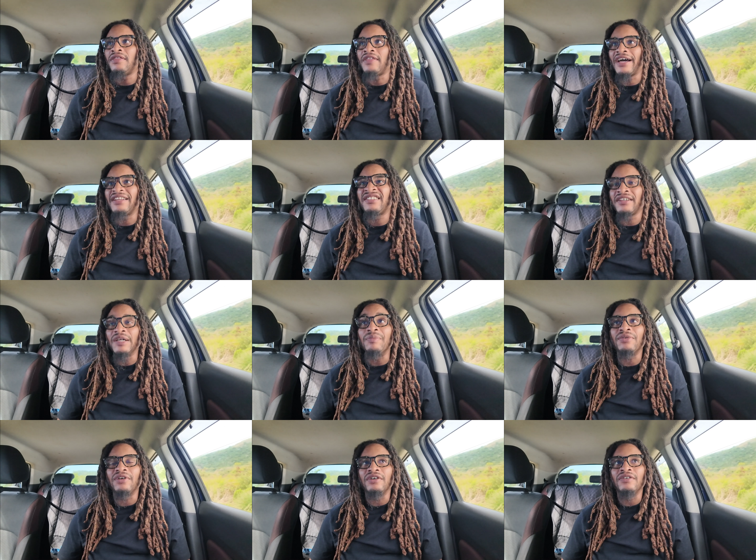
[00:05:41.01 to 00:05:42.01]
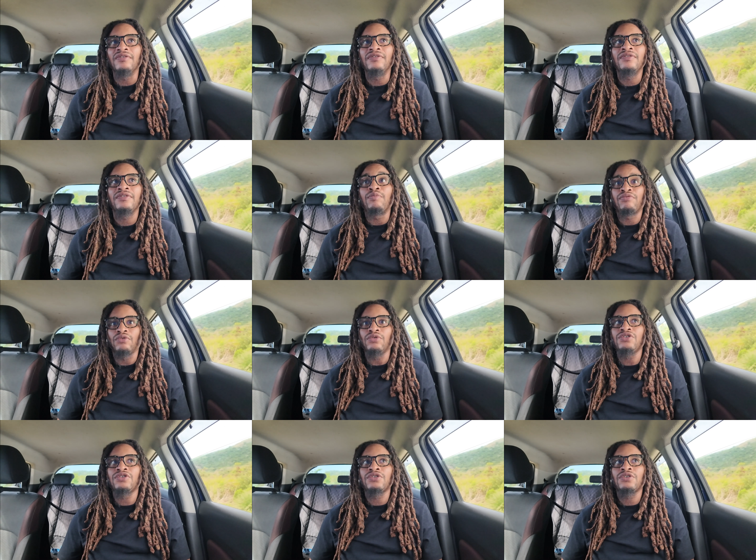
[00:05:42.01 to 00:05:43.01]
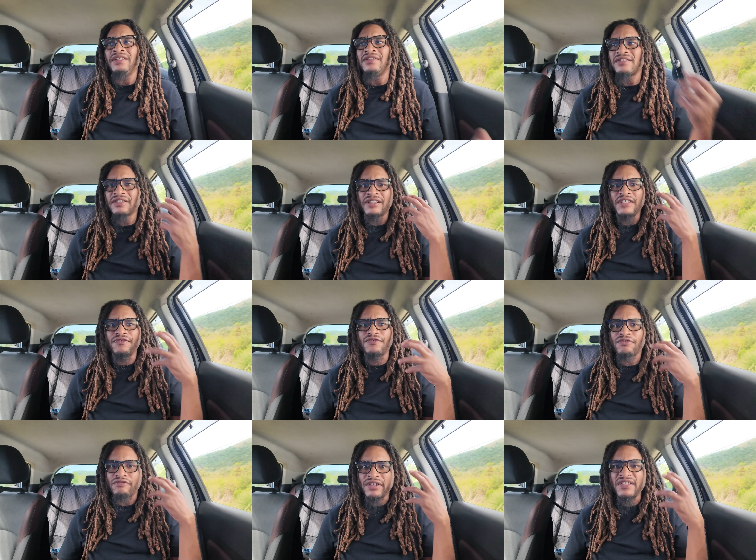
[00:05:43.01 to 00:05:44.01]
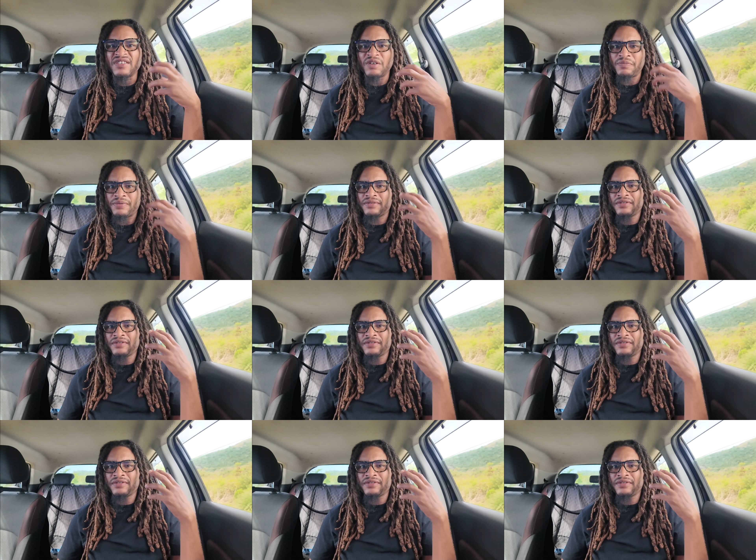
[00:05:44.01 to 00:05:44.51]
that type of approach instantly frees up